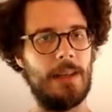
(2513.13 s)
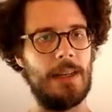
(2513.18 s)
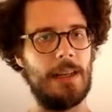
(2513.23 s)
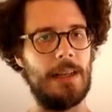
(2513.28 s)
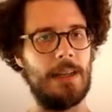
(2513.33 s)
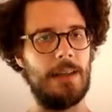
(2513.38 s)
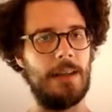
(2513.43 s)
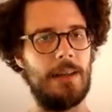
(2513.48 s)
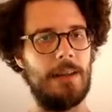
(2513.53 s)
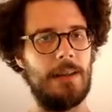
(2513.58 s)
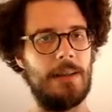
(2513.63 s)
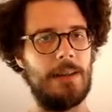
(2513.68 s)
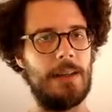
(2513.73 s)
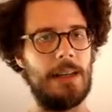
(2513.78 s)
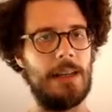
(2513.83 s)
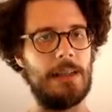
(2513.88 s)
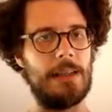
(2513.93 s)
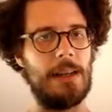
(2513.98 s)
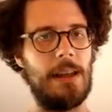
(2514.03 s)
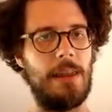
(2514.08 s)
Let's say
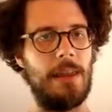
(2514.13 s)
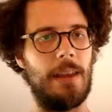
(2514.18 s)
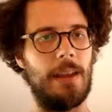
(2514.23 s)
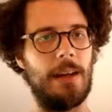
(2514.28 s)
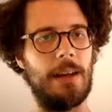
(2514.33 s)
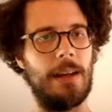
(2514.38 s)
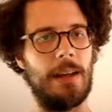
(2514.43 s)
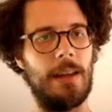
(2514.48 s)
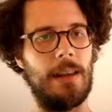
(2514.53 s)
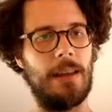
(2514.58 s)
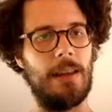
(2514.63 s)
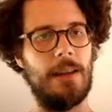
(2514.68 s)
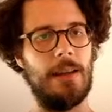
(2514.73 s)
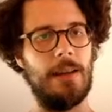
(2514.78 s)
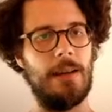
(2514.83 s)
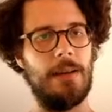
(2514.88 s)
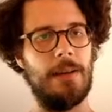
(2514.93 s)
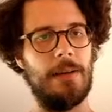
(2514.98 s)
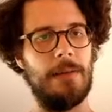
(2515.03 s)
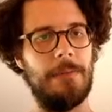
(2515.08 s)
something like
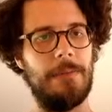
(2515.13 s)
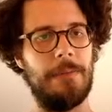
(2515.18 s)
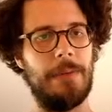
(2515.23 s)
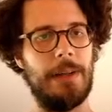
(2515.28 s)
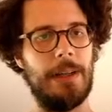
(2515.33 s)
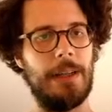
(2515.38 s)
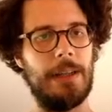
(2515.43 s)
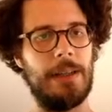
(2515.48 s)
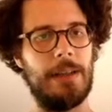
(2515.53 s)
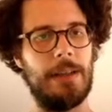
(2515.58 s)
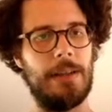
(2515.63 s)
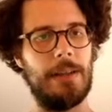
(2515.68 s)
prints